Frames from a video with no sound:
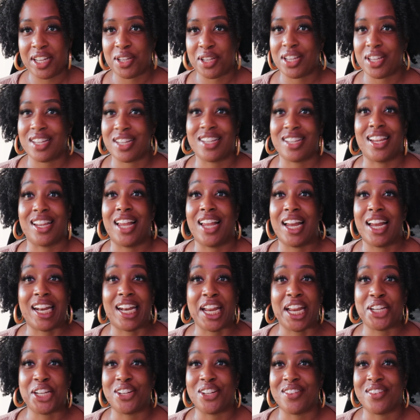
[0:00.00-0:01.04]
because there's a lot of
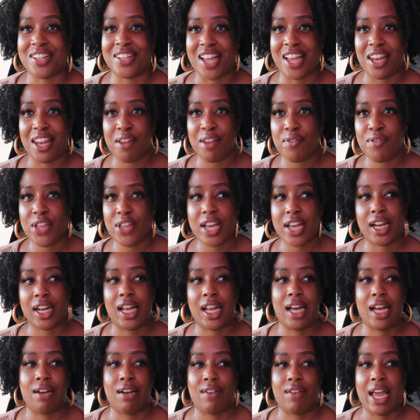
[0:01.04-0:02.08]
Nigerians that live there and a
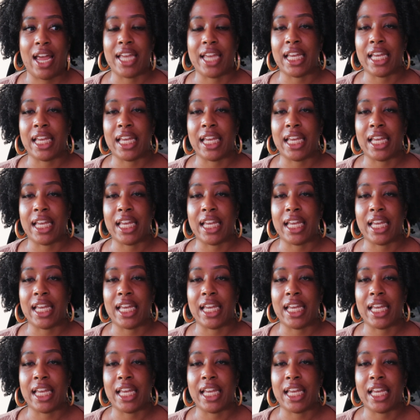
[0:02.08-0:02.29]
lot of like